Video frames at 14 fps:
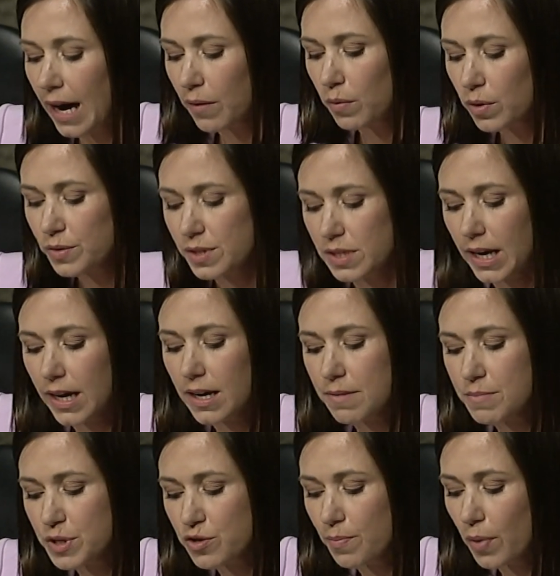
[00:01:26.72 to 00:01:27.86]
I will say,
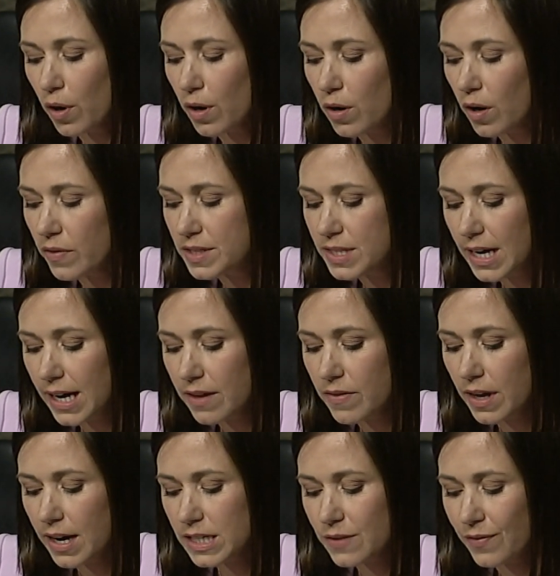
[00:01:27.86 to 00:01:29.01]
Mr. Barr, on the day
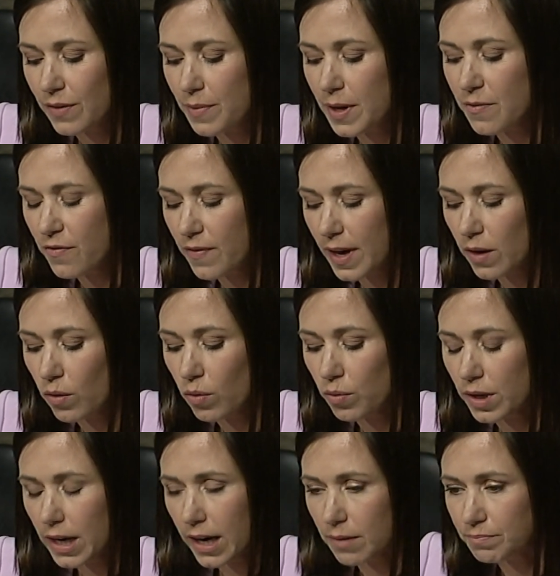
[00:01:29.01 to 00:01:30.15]
that SVB
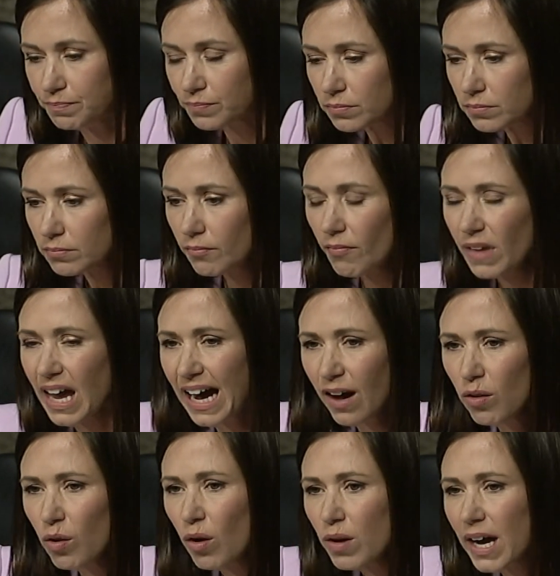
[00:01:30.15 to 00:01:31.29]
failed,
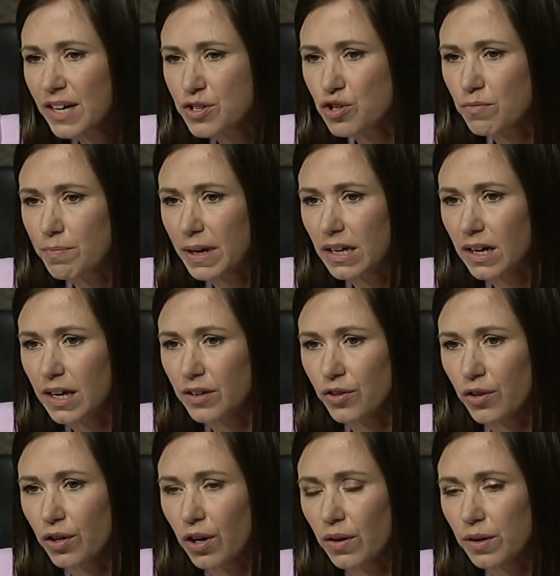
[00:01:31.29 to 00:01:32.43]
how long had you been in
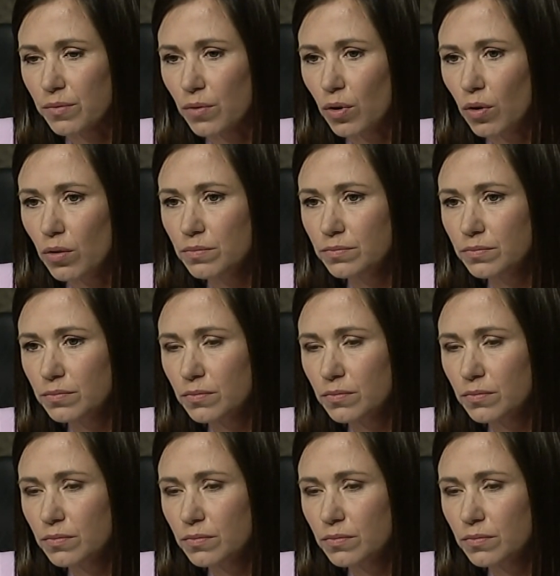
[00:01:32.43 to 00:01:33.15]
your current role?